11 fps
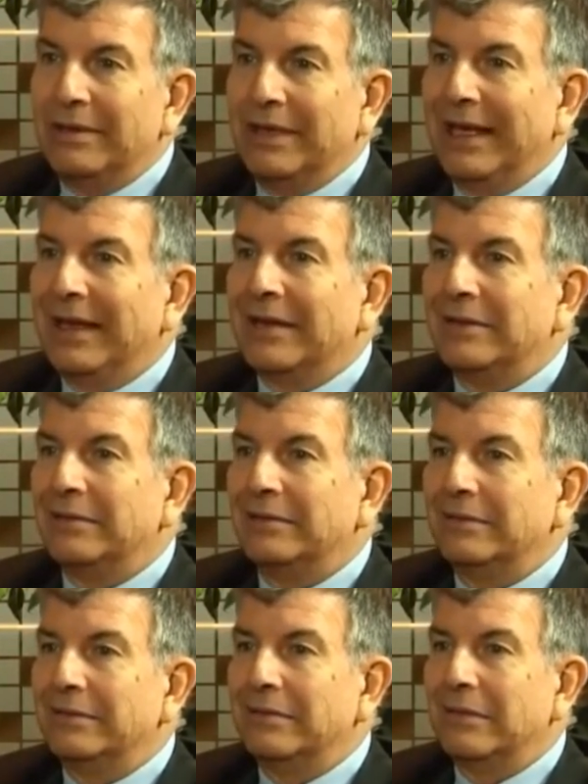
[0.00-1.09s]
in
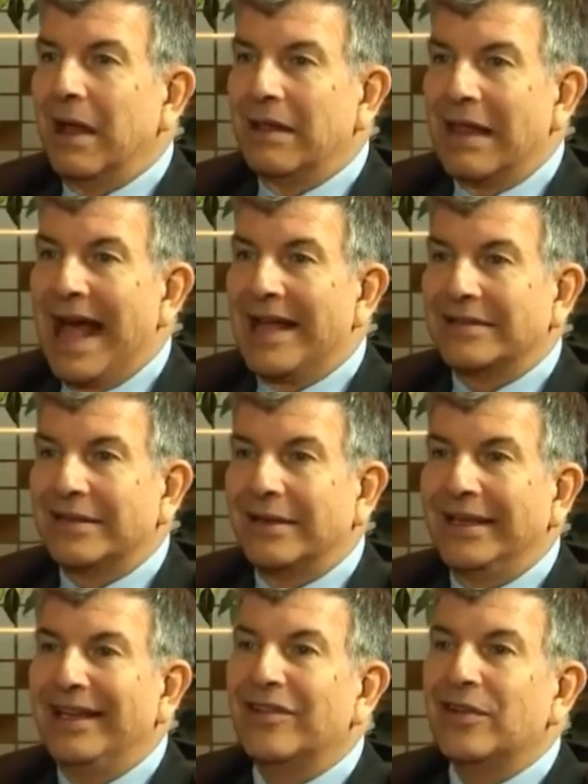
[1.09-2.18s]
Alaska,
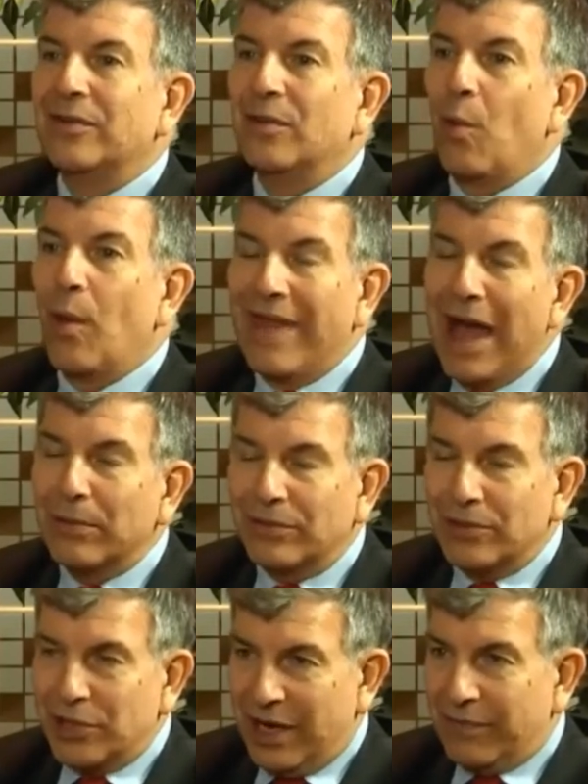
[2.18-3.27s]
even without
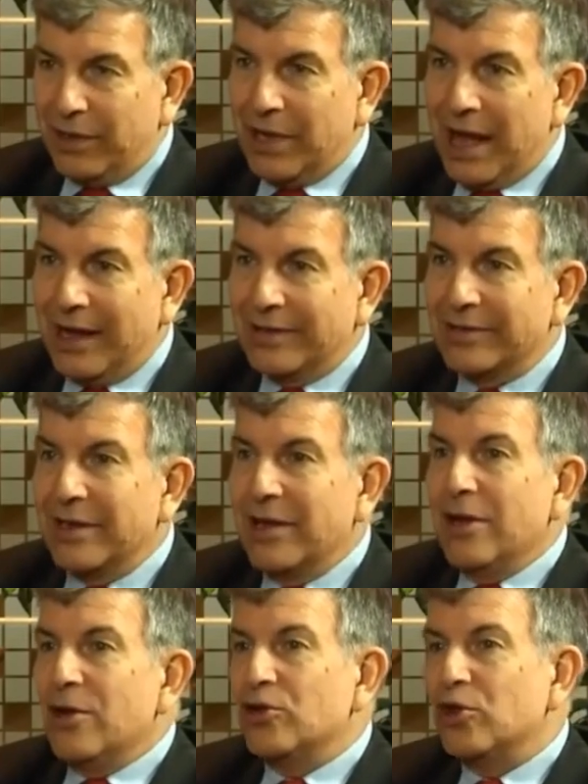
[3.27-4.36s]
Schaeffer Cox.
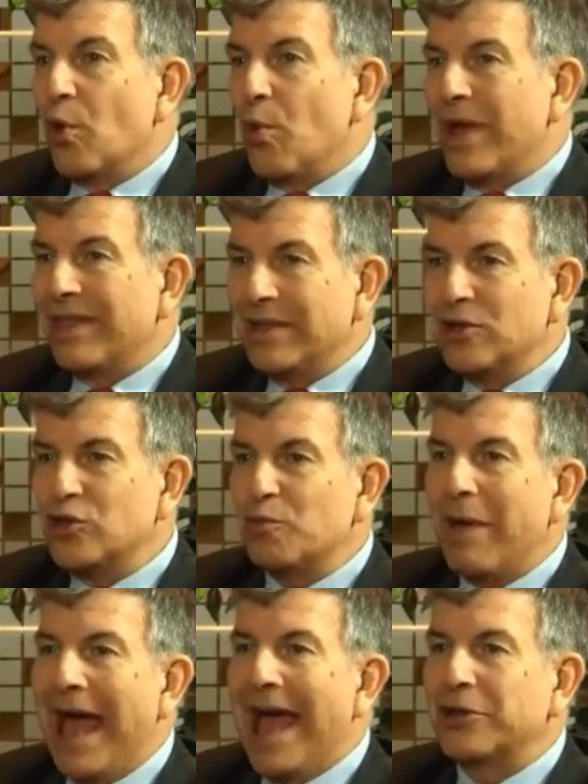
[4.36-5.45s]
So with his
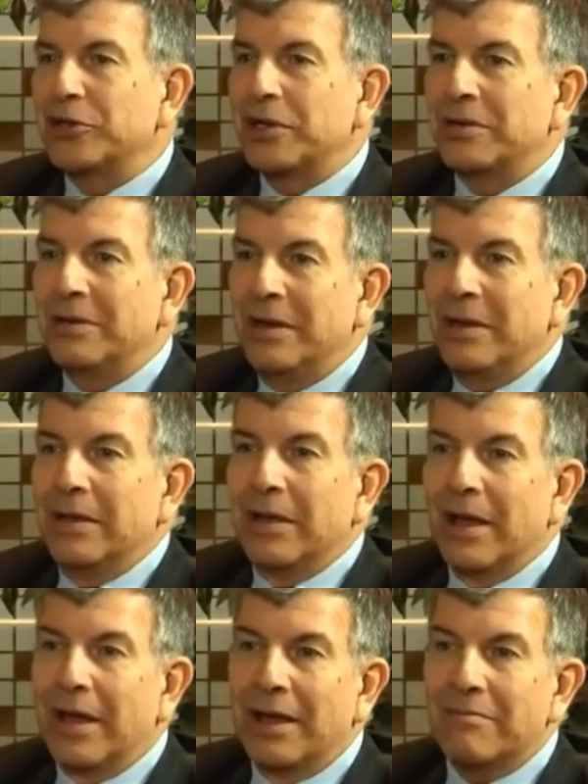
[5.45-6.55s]
passion,
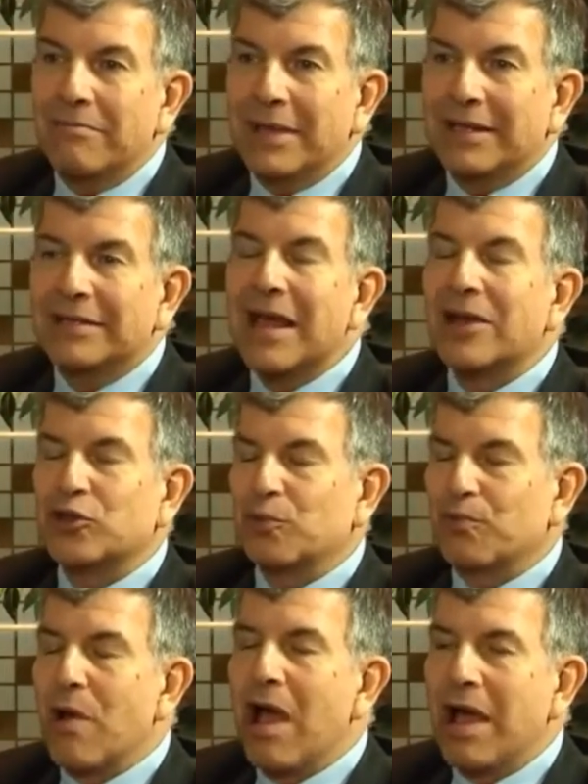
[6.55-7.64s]
um, it's not a
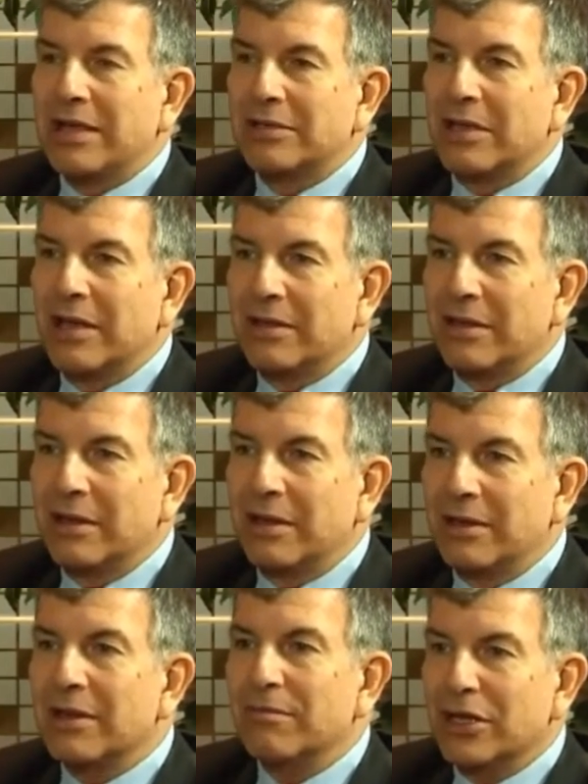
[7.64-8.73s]
surprise that the,
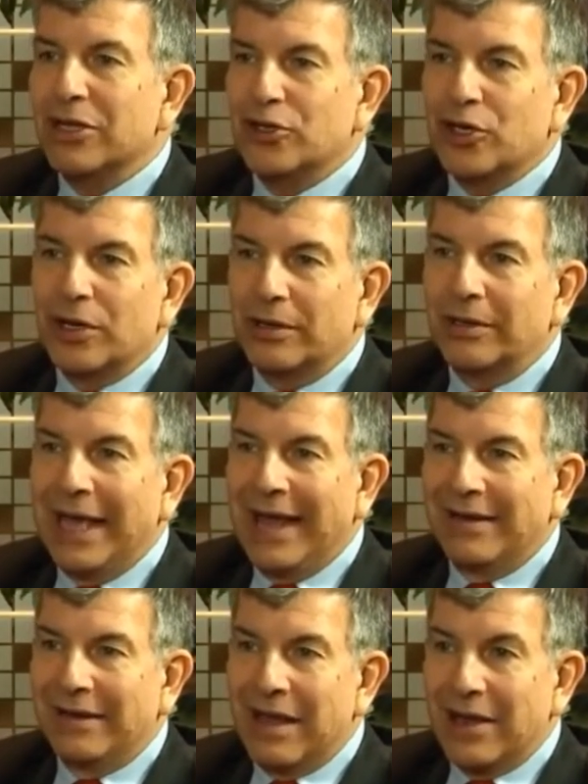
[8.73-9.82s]
the militia
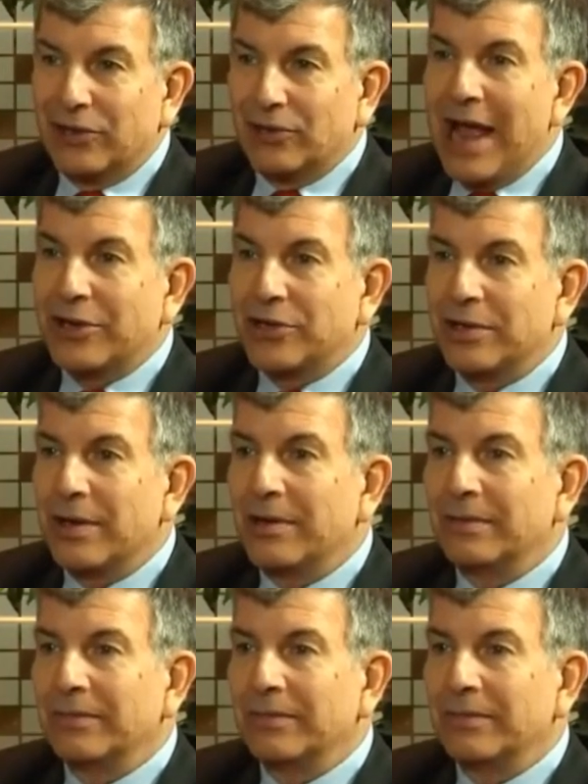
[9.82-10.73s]
gained a lot of traction there. So,